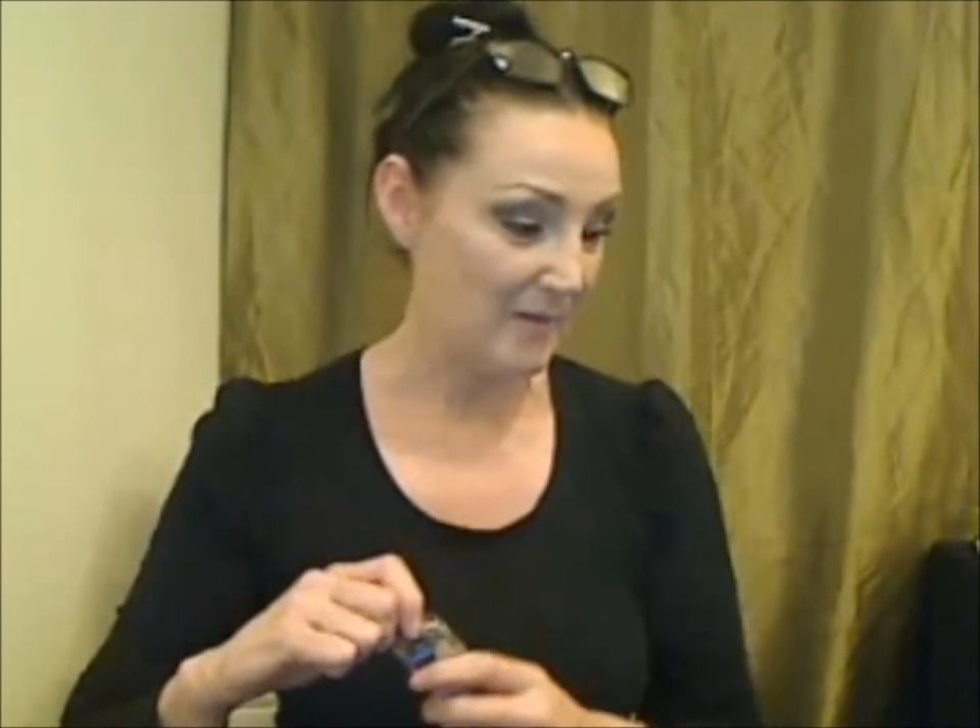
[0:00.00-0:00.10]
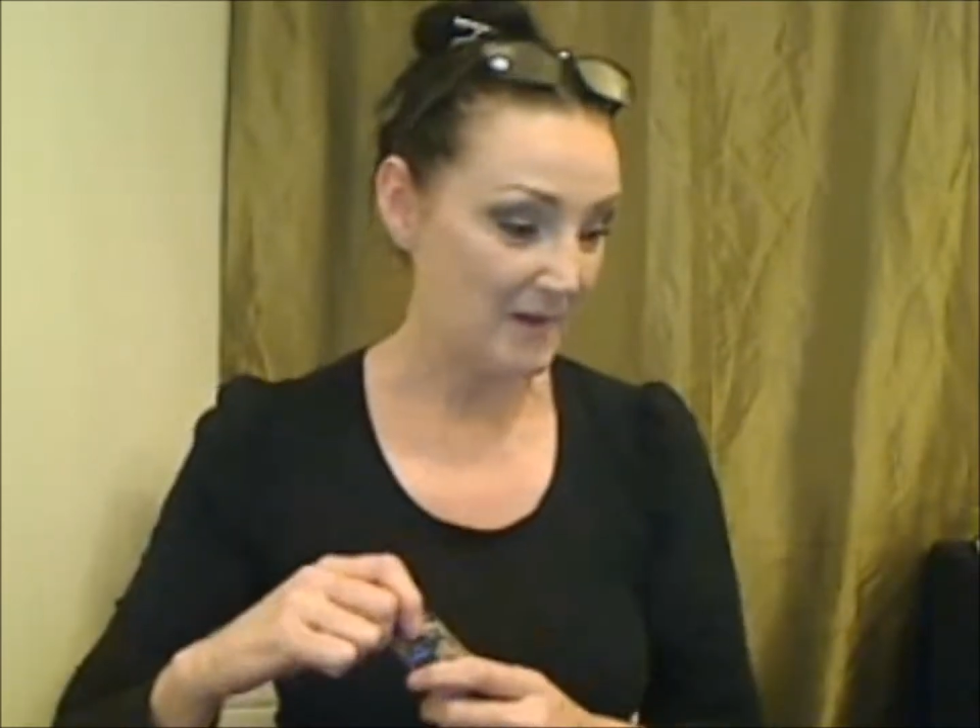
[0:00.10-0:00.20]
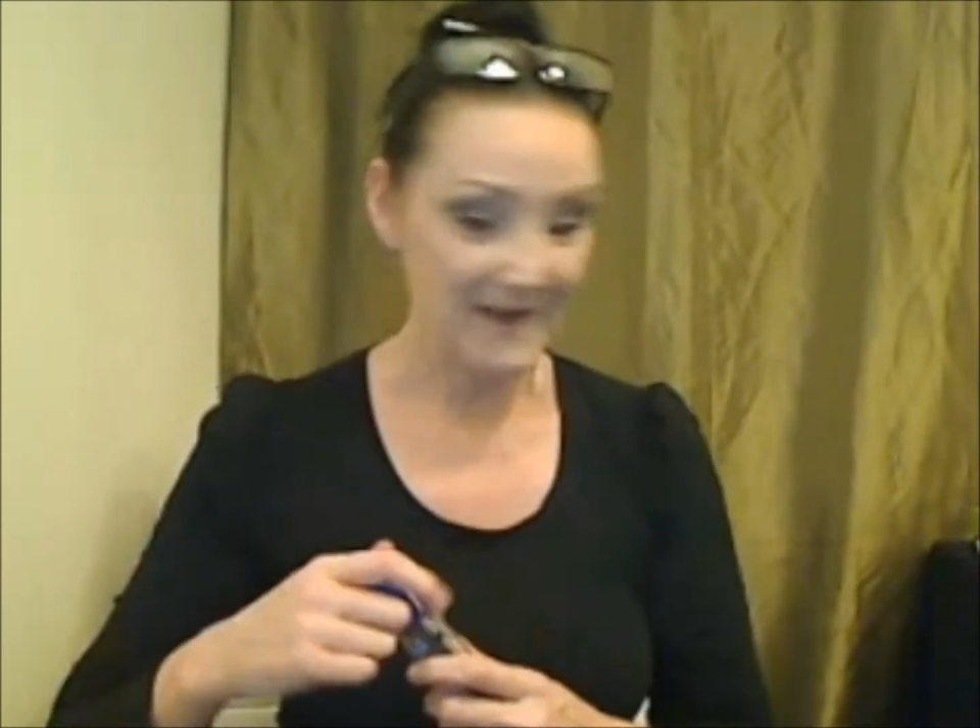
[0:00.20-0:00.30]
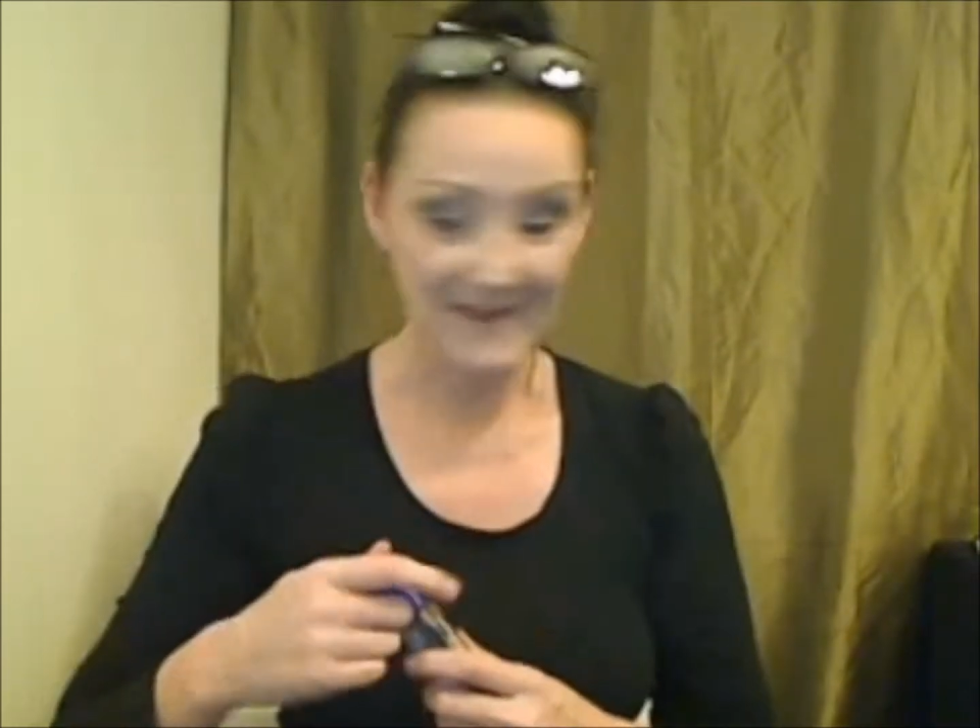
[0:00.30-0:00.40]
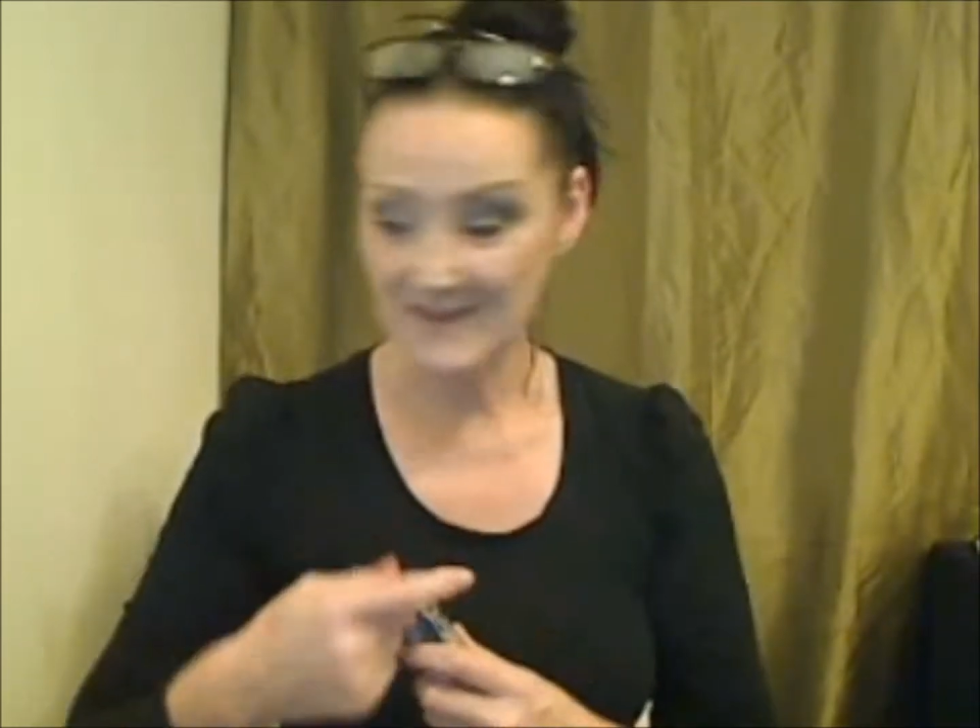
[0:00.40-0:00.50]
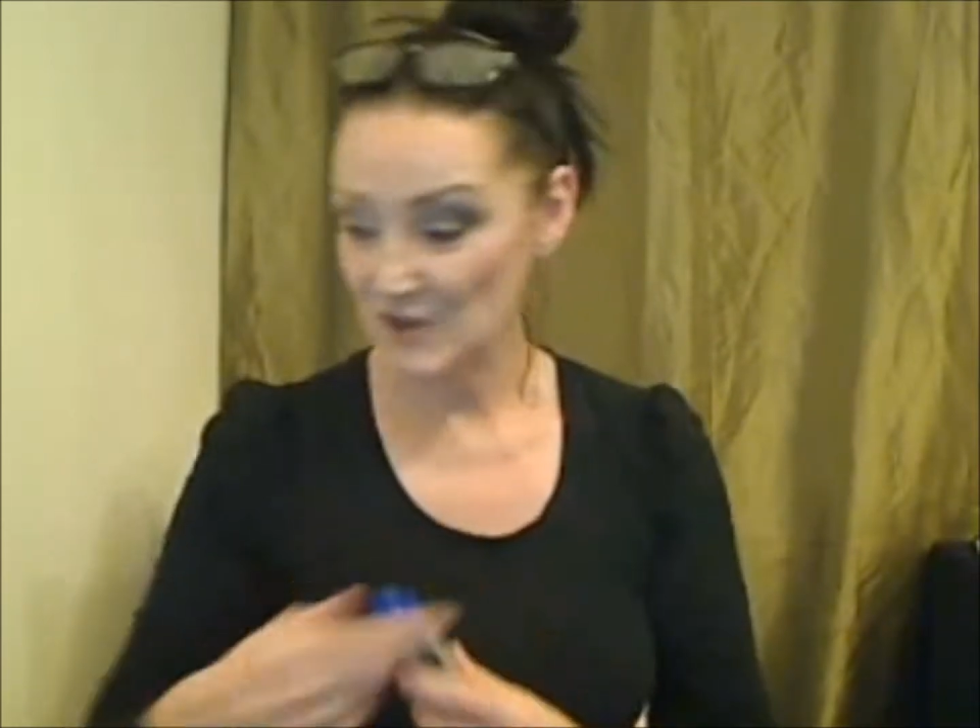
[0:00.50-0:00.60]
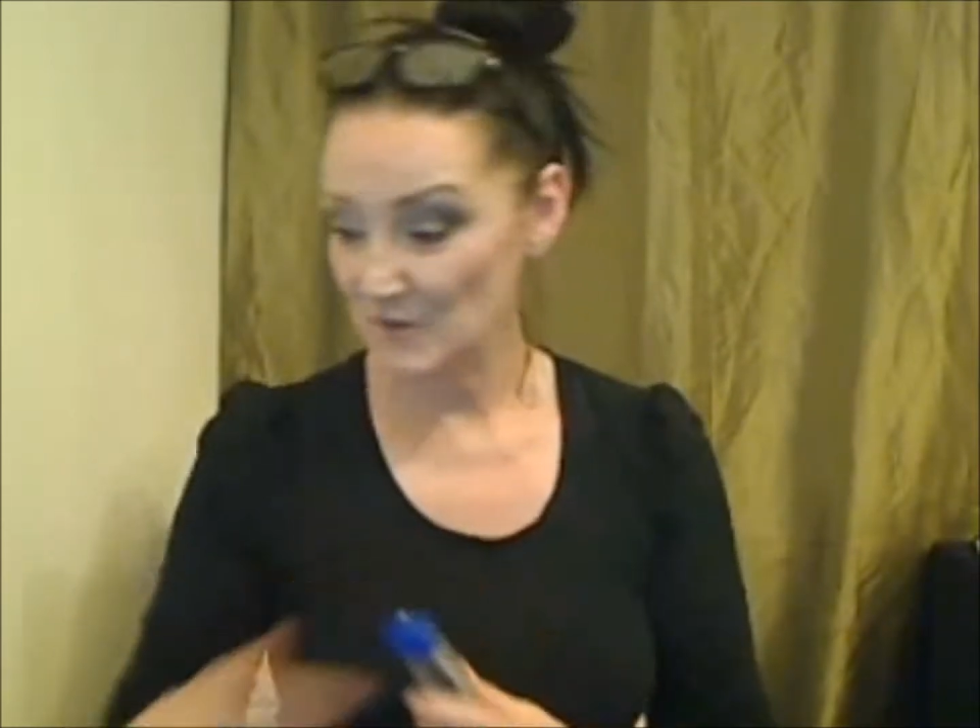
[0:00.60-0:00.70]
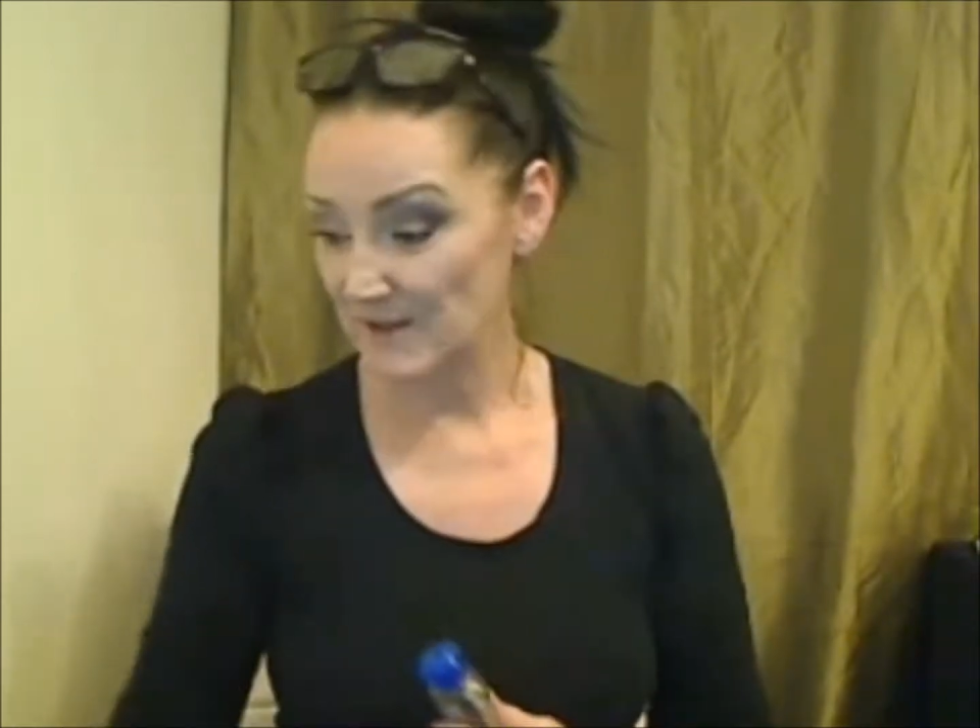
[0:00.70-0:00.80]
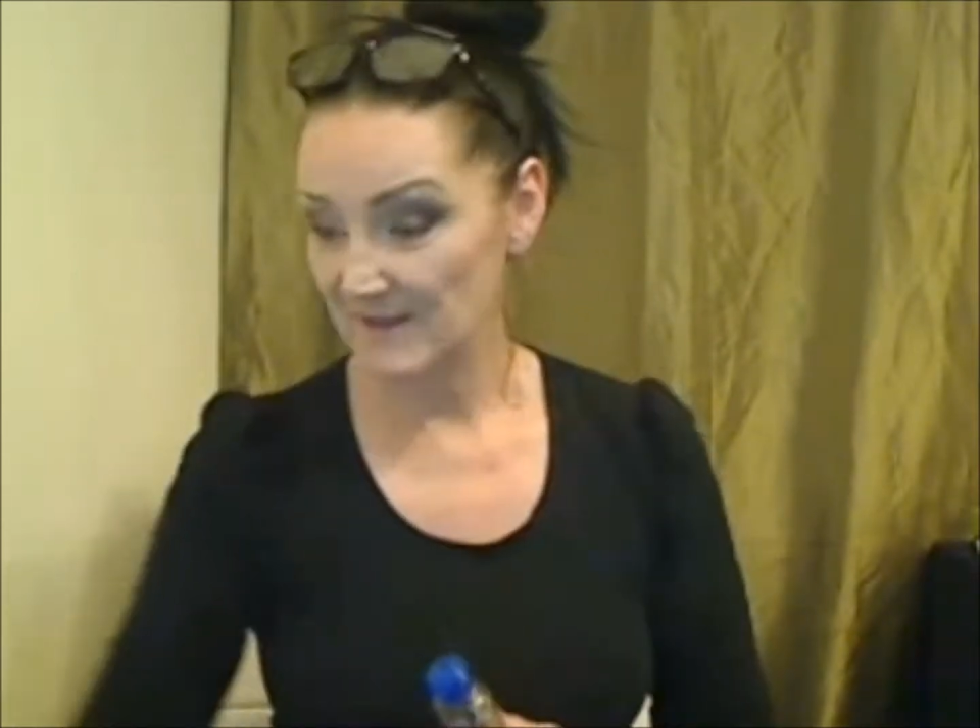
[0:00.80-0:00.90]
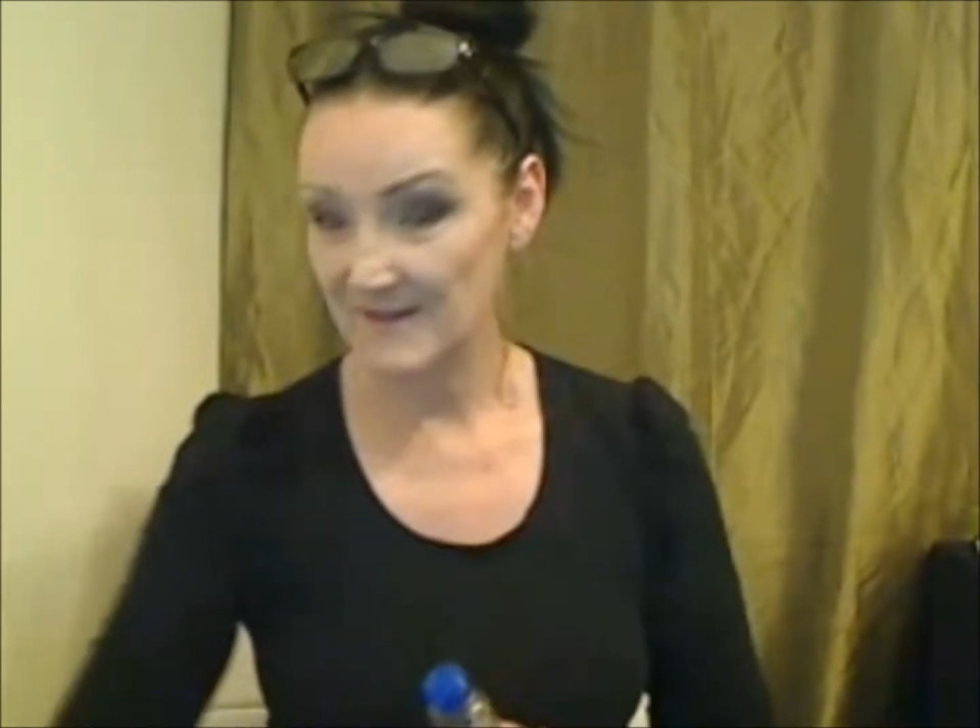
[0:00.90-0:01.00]
Let's do
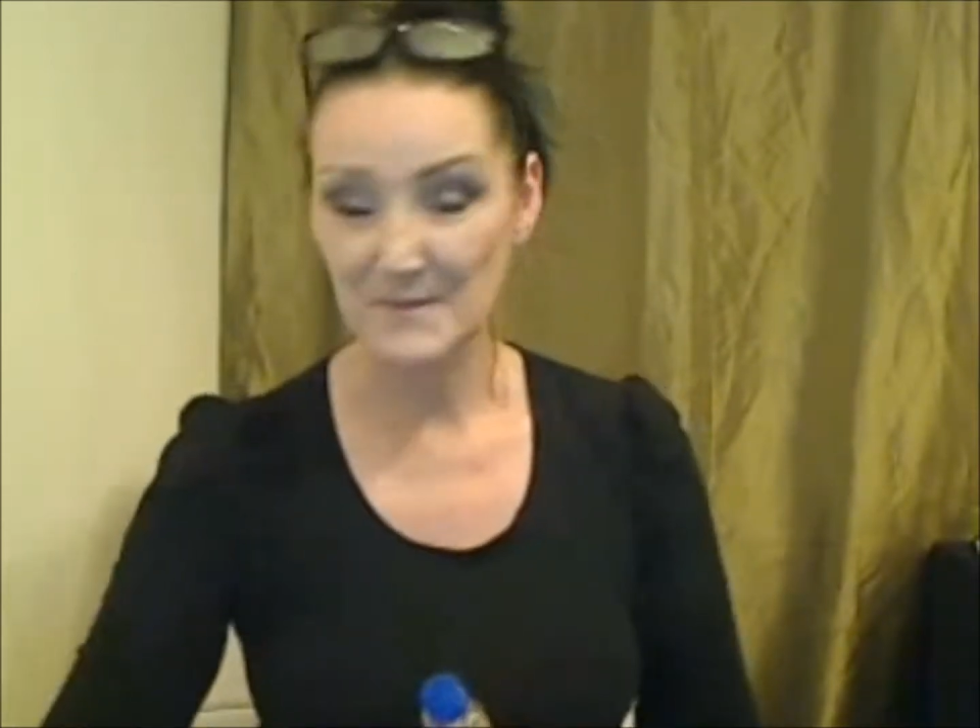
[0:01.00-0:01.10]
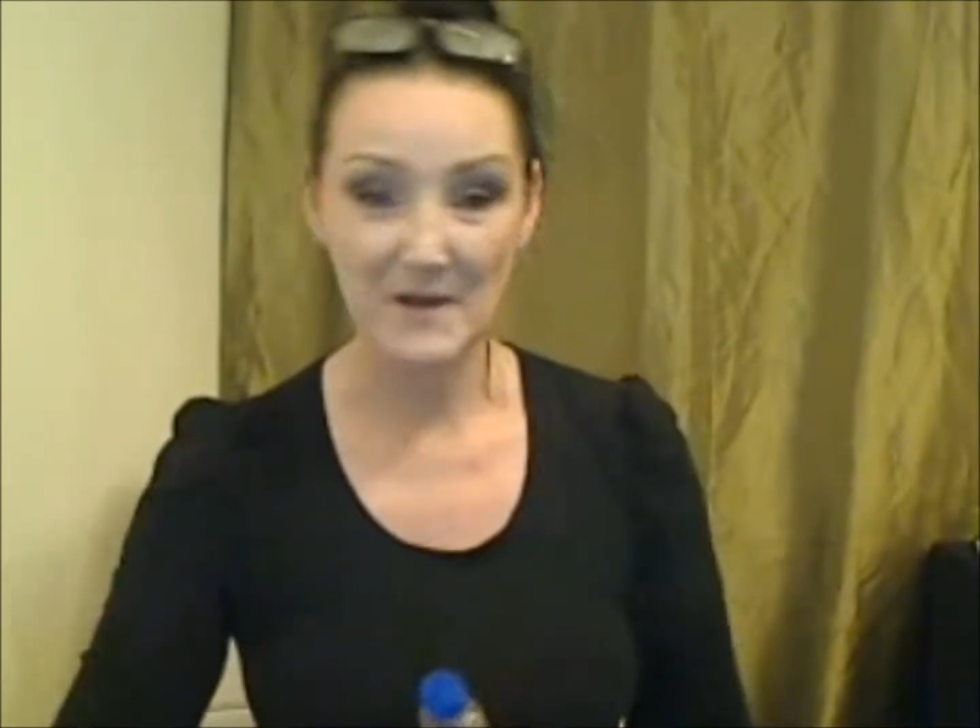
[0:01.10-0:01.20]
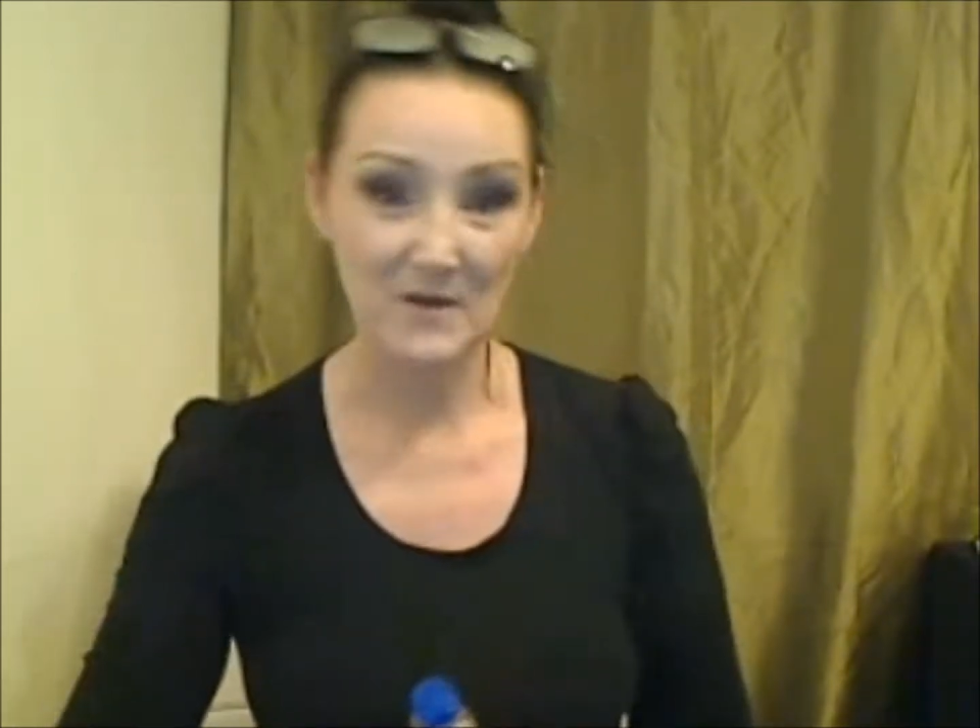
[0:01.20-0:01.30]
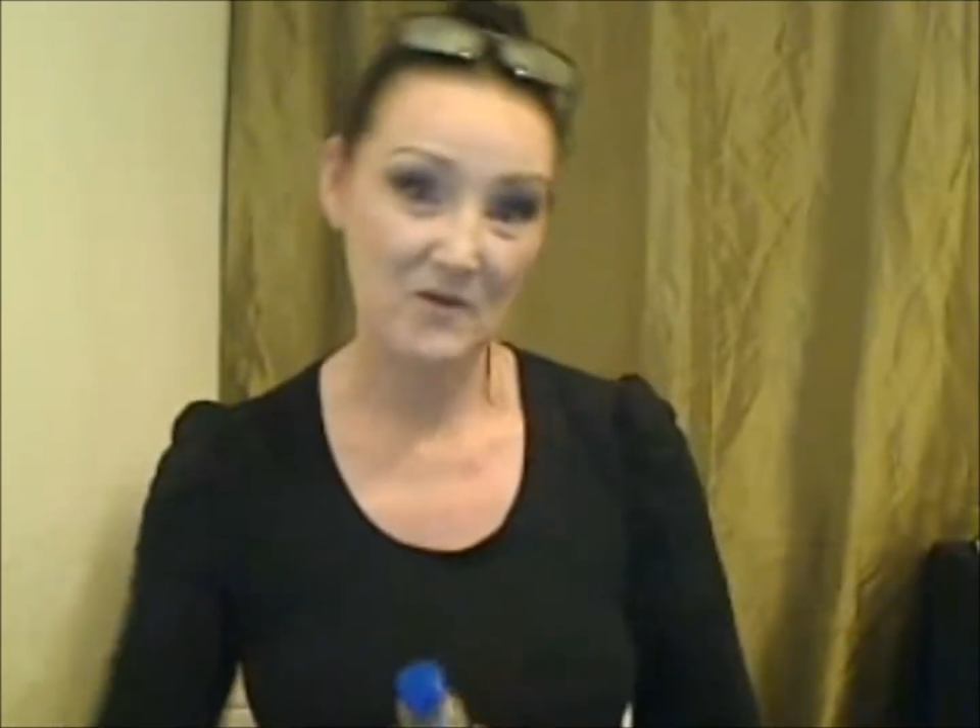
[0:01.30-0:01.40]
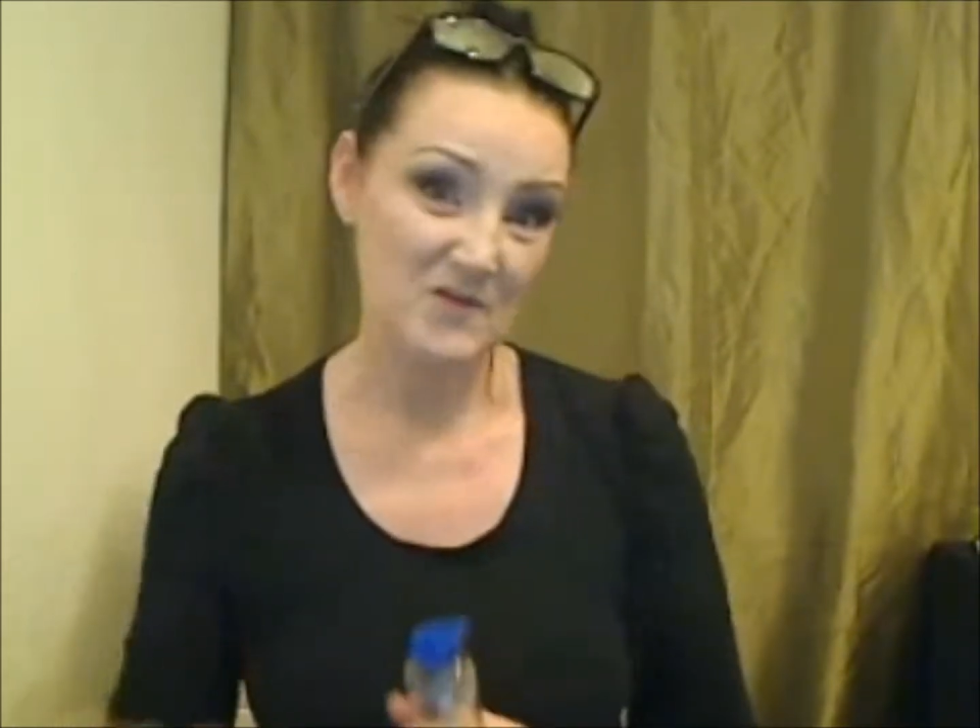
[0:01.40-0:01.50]
it in this big one